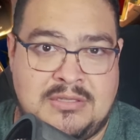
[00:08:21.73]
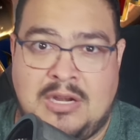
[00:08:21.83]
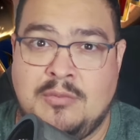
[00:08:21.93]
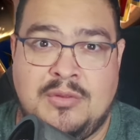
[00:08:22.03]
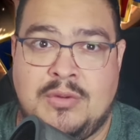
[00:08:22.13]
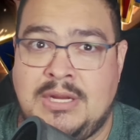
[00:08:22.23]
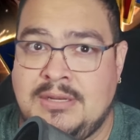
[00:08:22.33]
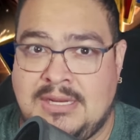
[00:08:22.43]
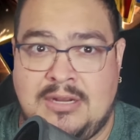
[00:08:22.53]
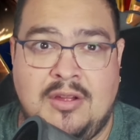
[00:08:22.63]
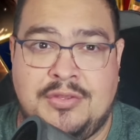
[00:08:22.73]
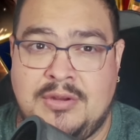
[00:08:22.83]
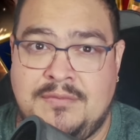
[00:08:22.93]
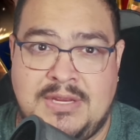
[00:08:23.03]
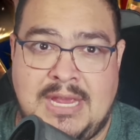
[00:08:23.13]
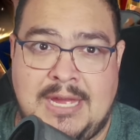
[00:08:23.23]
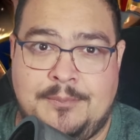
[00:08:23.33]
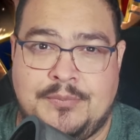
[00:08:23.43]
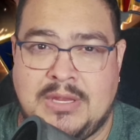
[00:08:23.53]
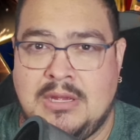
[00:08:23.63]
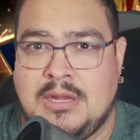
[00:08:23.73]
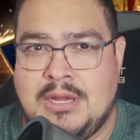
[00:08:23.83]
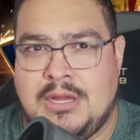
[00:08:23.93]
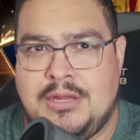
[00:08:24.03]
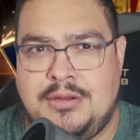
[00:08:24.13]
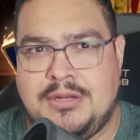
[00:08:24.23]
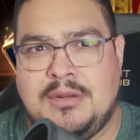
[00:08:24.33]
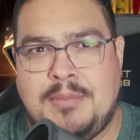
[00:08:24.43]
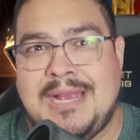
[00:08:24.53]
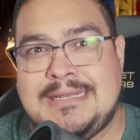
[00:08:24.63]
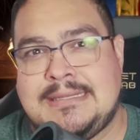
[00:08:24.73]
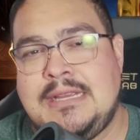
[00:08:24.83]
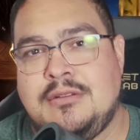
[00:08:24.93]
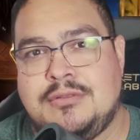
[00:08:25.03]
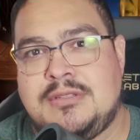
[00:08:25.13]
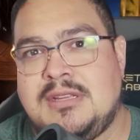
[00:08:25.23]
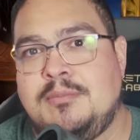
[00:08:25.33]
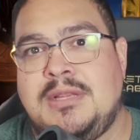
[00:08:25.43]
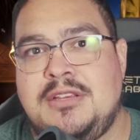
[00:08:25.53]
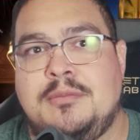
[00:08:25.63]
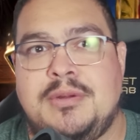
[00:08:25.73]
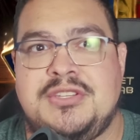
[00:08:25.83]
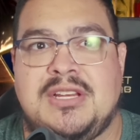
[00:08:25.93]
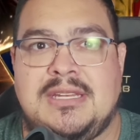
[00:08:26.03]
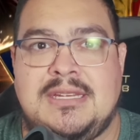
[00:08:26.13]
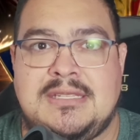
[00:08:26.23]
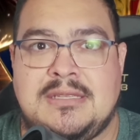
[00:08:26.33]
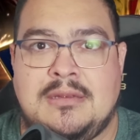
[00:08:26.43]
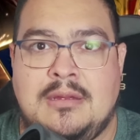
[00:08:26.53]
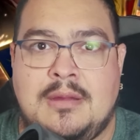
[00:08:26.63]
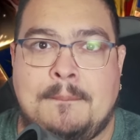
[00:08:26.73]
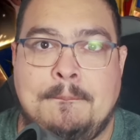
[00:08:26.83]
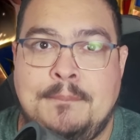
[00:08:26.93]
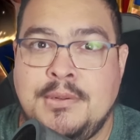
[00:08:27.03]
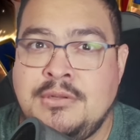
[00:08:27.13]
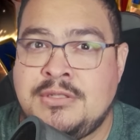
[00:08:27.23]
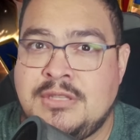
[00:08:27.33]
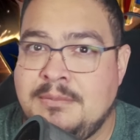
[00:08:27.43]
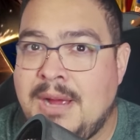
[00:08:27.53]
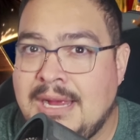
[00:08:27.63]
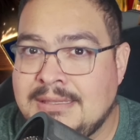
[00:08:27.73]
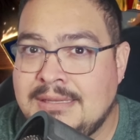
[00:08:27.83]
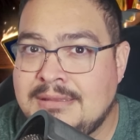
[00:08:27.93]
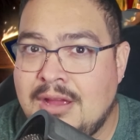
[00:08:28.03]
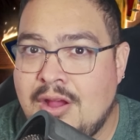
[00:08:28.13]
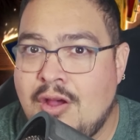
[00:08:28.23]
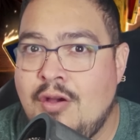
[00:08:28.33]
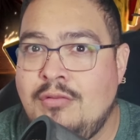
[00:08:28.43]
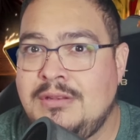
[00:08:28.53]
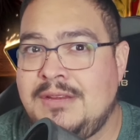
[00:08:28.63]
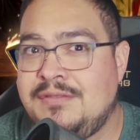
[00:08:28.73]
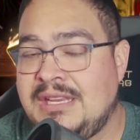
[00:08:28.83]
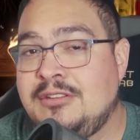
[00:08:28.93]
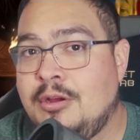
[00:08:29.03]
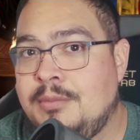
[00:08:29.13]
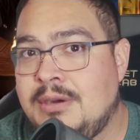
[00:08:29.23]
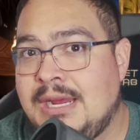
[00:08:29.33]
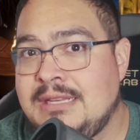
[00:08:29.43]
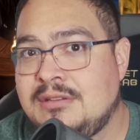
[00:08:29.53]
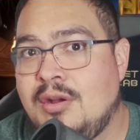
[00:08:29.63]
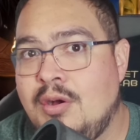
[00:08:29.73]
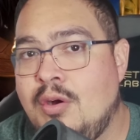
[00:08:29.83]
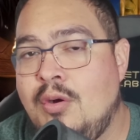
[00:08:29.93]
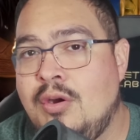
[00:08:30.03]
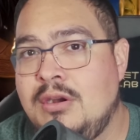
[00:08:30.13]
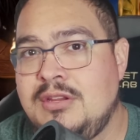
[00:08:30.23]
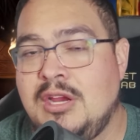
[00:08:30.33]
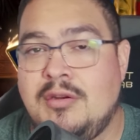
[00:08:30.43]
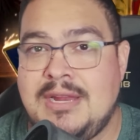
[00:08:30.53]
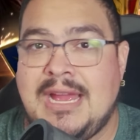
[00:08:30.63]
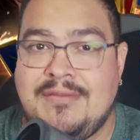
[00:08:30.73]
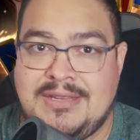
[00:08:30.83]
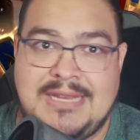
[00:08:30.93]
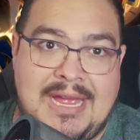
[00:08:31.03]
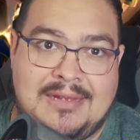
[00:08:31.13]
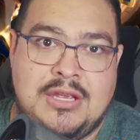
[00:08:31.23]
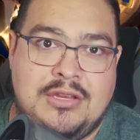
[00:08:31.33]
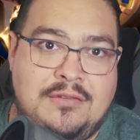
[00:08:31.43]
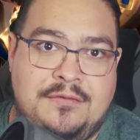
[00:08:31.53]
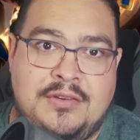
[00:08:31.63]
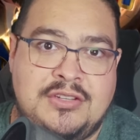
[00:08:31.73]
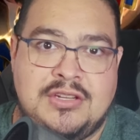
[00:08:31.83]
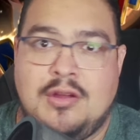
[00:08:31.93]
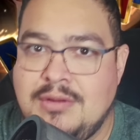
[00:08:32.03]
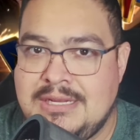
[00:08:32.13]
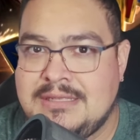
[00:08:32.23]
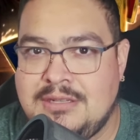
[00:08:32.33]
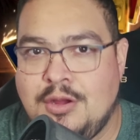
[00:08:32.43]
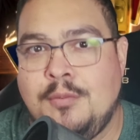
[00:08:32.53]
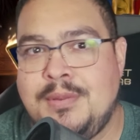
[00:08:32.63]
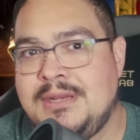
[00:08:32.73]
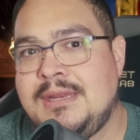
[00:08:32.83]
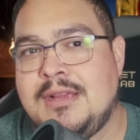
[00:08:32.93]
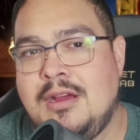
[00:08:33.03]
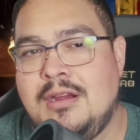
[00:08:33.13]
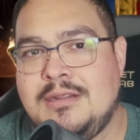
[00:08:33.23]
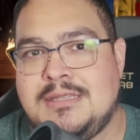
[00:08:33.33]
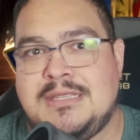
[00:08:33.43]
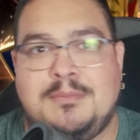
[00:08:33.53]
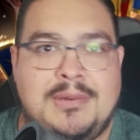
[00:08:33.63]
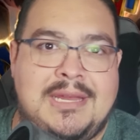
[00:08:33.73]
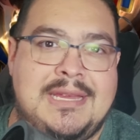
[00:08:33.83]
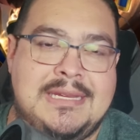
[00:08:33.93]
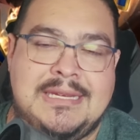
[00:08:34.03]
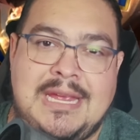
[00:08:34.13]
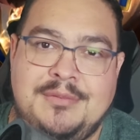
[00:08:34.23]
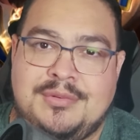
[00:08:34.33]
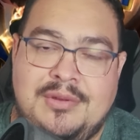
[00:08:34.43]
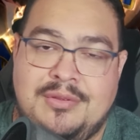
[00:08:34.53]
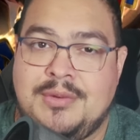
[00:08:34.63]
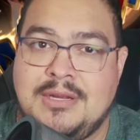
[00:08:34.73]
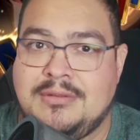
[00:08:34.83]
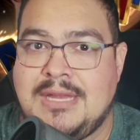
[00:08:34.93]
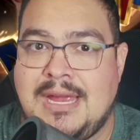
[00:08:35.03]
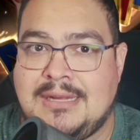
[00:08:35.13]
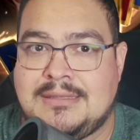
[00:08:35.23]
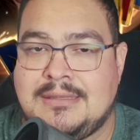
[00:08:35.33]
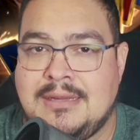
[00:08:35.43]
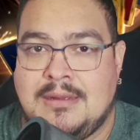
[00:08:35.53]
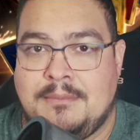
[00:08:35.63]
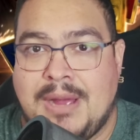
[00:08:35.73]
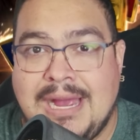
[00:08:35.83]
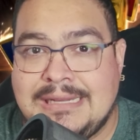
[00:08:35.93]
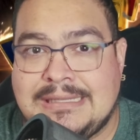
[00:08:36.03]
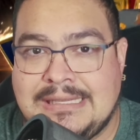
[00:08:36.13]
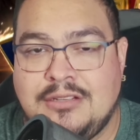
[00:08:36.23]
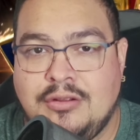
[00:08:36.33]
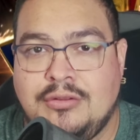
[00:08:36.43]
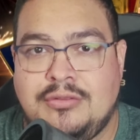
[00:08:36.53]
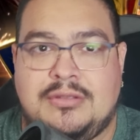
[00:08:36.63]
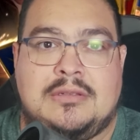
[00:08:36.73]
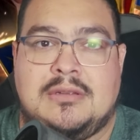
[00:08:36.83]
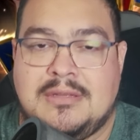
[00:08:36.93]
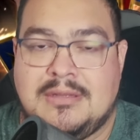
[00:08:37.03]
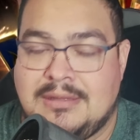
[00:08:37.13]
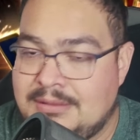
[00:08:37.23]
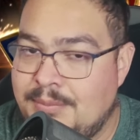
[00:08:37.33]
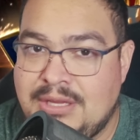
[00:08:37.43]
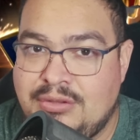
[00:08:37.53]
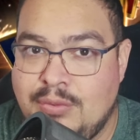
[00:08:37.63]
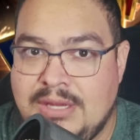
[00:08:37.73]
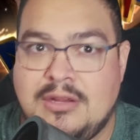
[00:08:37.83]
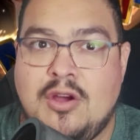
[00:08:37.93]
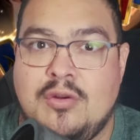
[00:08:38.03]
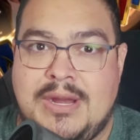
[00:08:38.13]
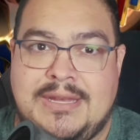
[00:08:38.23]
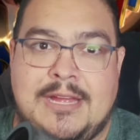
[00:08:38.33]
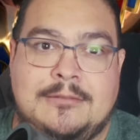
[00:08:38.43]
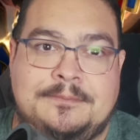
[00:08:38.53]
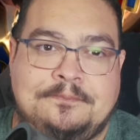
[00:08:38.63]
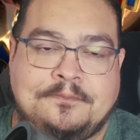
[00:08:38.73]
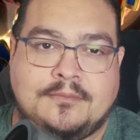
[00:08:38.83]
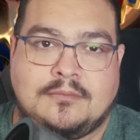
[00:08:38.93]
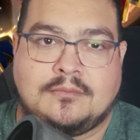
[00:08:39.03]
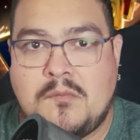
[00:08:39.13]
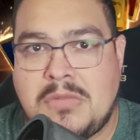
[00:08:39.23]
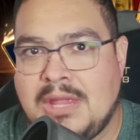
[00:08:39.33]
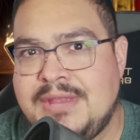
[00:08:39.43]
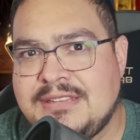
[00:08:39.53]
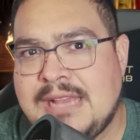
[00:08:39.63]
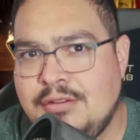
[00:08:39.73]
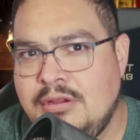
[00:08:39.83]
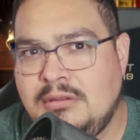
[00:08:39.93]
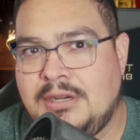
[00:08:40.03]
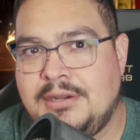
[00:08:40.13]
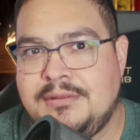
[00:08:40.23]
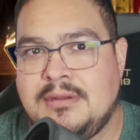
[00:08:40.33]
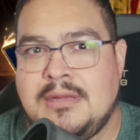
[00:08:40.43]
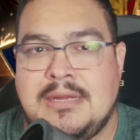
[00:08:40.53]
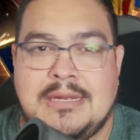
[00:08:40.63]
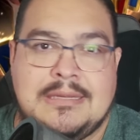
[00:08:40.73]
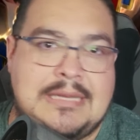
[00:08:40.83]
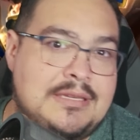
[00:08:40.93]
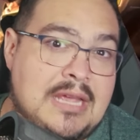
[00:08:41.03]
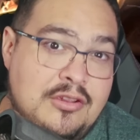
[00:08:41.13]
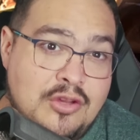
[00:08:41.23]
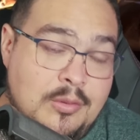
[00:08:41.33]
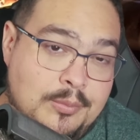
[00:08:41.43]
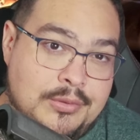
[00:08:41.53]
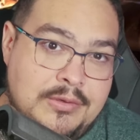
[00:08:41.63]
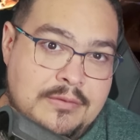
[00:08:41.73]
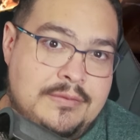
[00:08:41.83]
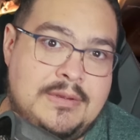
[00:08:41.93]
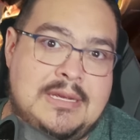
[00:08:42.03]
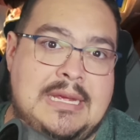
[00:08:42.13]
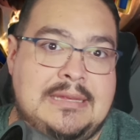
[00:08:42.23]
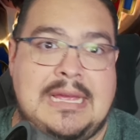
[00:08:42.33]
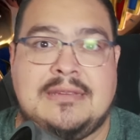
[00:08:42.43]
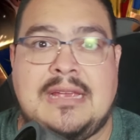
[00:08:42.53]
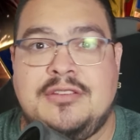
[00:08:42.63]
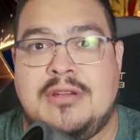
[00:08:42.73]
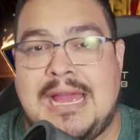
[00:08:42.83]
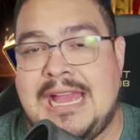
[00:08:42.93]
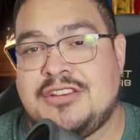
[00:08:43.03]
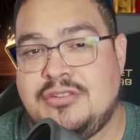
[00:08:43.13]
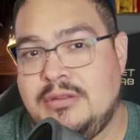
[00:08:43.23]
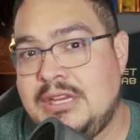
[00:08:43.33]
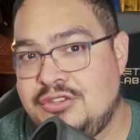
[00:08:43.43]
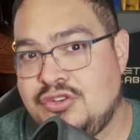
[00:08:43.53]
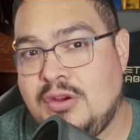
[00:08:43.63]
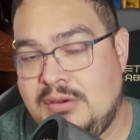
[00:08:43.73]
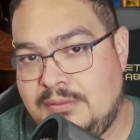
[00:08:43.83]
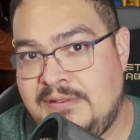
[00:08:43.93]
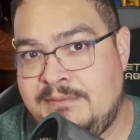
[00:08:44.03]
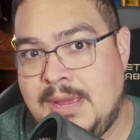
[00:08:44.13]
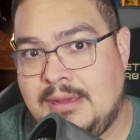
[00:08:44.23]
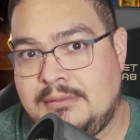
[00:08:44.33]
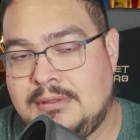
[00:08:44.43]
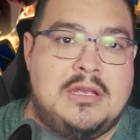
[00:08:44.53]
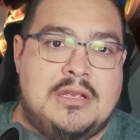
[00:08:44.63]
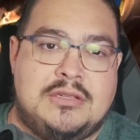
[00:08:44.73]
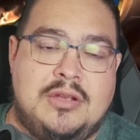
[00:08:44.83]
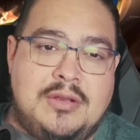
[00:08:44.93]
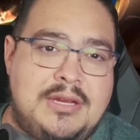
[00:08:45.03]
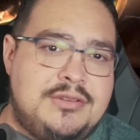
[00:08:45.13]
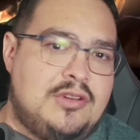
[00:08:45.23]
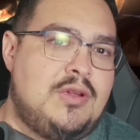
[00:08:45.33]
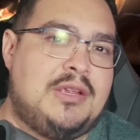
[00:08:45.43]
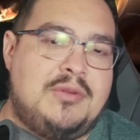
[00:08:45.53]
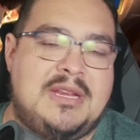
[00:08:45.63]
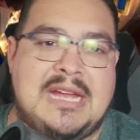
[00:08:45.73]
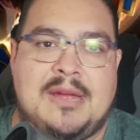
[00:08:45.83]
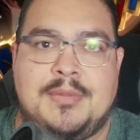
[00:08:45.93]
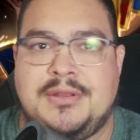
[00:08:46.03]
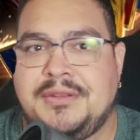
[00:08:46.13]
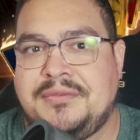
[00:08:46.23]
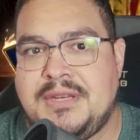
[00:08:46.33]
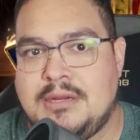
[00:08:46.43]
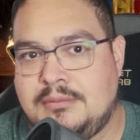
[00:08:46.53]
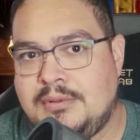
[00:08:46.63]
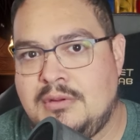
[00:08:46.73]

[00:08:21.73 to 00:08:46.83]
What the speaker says: Start with 1, get all 3 if you can. You're going to buy singles to complete your budget list. Booster boxes only if they numerize or you already have a deck. Your first goal isn't opening cards, it's playing games with real decks. Buy singles, it's the best way to go right now. That's how you'll learn, that's how you improve, and that's how you actually enjoy Riftbound. So here's a quick recap on this video.